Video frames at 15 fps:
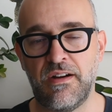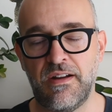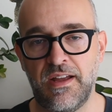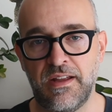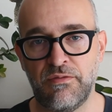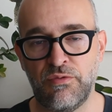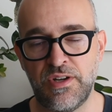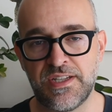
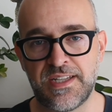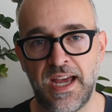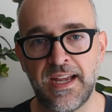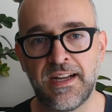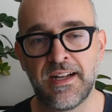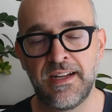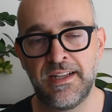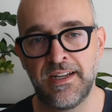and
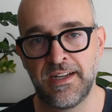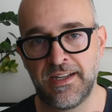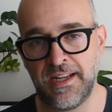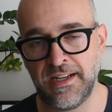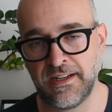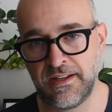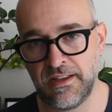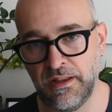recycling it
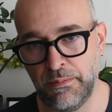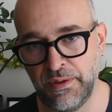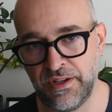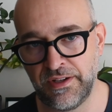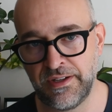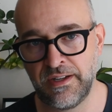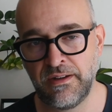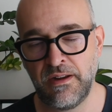into the
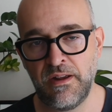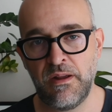building,